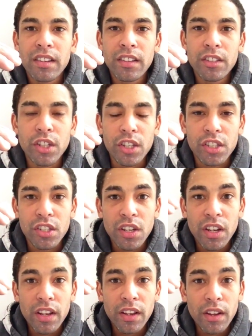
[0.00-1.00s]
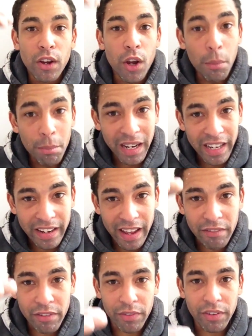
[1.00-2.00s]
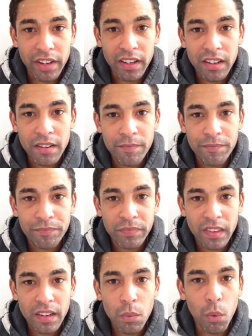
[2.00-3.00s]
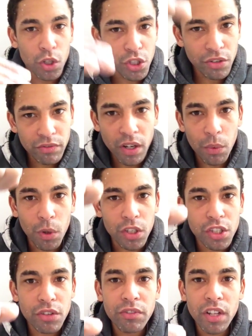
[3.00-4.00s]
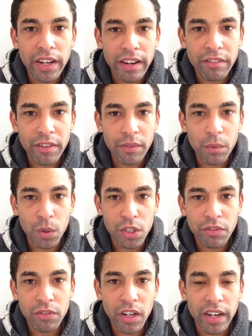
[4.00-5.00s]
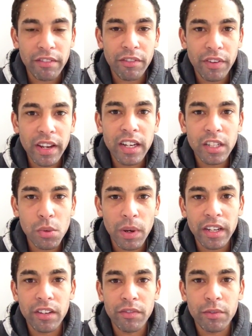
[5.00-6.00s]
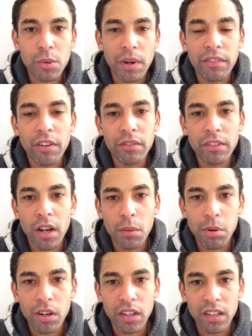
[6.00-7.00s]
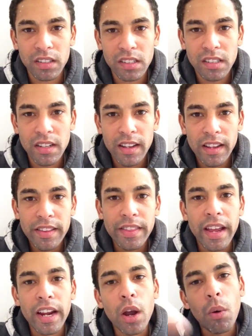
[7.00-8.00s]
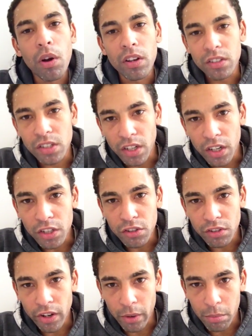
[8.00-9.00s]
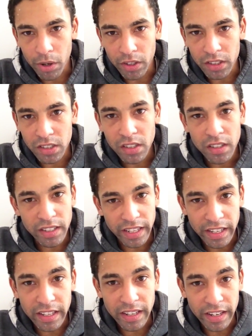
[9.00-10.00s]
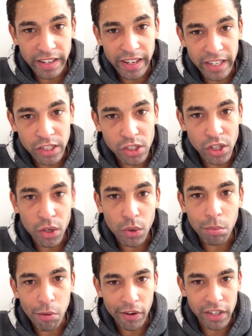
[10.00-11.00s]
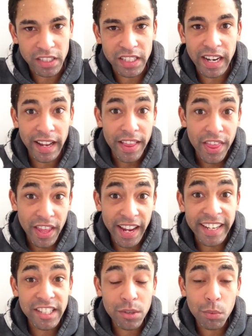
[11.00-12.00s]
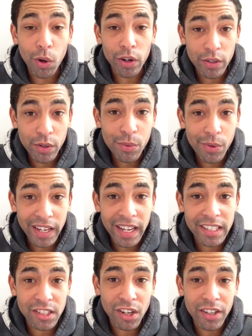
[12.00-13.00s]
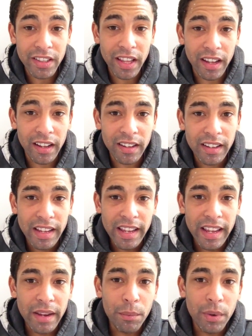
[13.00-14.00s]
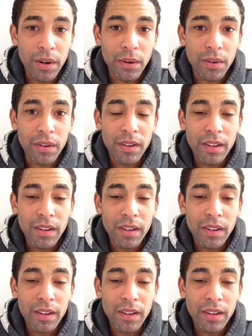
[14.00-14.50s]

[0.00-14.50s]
just complete everything. Once you've done everything in a $25 product, then on to the $100 products, the inner circle products. What you will get inside there, it will,